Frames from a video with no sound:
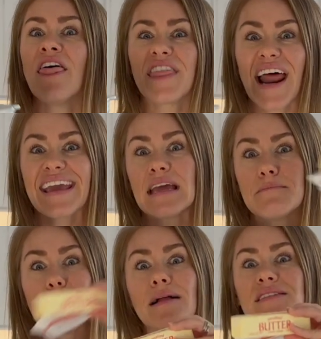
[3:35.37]
that I
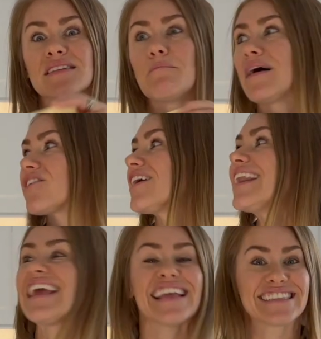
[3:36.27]
can melt some butter
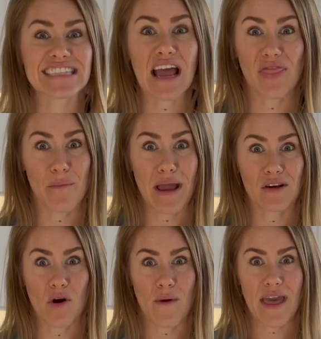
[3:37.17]
in inside the
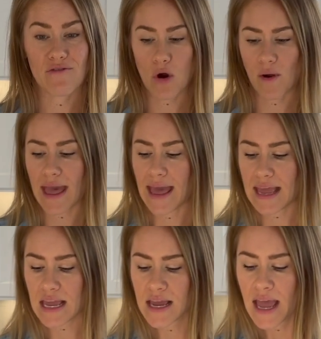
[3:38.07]
microwave,
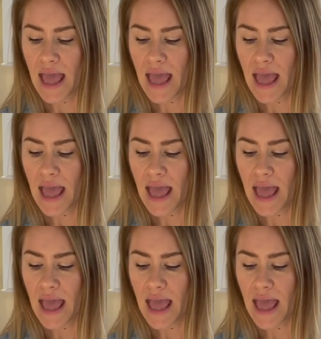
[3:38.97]
okay?